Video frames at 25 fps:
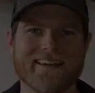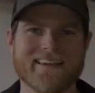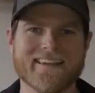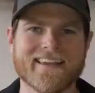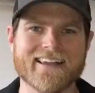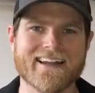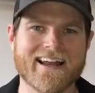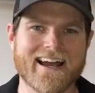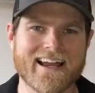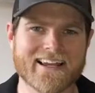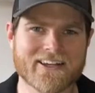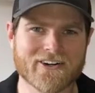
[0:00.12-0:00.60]

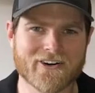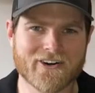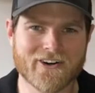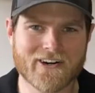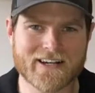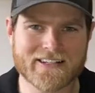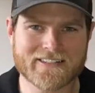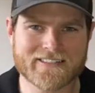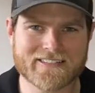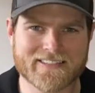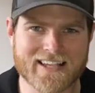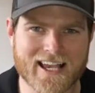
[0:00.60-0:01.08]
G'day
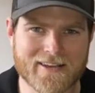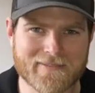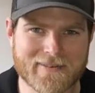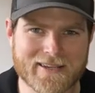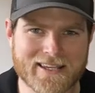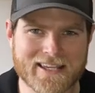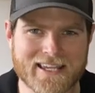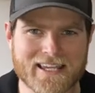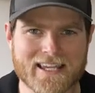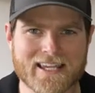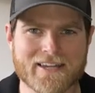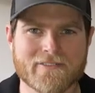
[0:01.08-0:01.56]
guys,
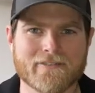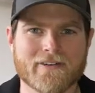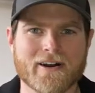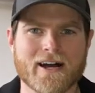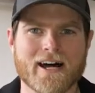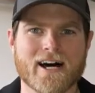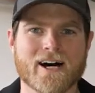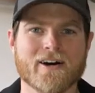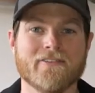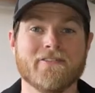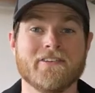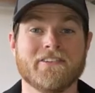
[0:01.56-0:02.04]
Sammy here for
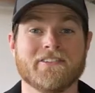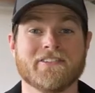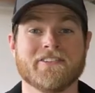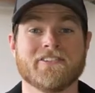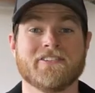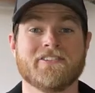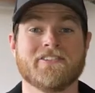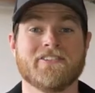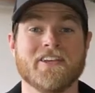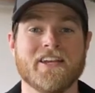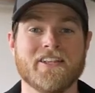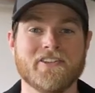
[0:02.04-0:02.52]
Alvey's
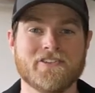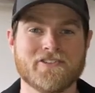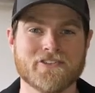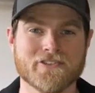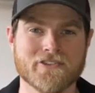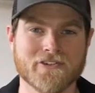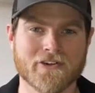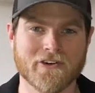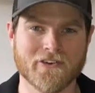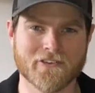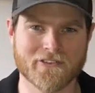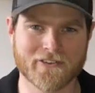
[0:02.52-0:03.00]

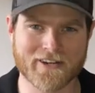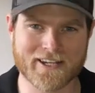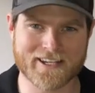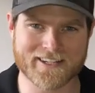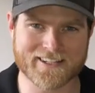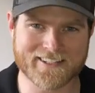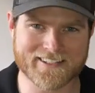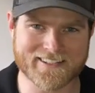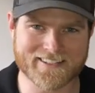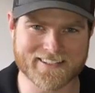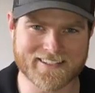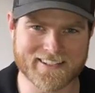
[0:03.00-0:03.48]
Essential
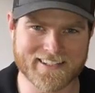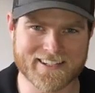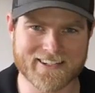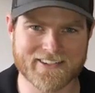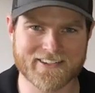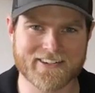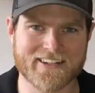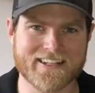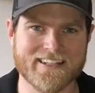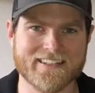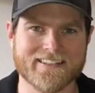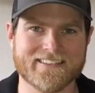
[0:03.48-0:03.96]
Rig
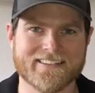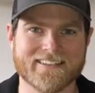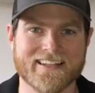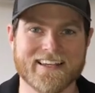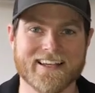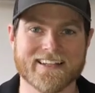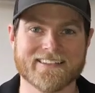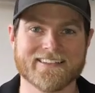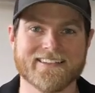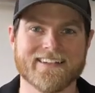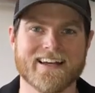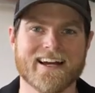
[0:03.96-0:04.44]
series.
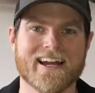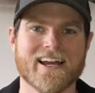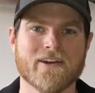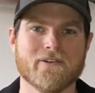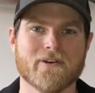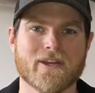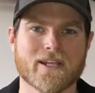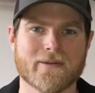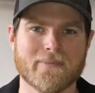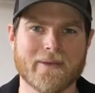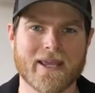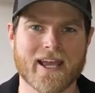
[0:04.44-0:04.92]
Now today
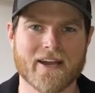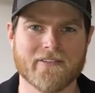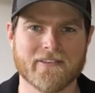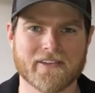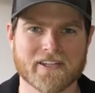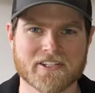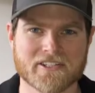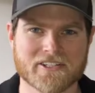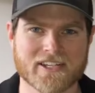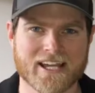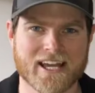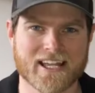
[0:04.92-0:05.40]
we're going to be
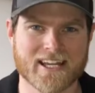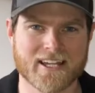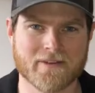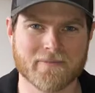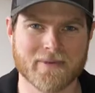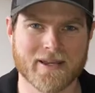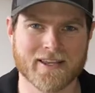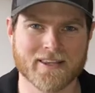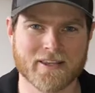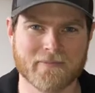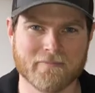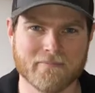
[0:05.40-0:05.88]
having a chat
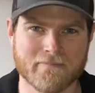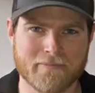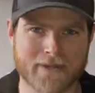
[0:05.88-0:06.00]
about the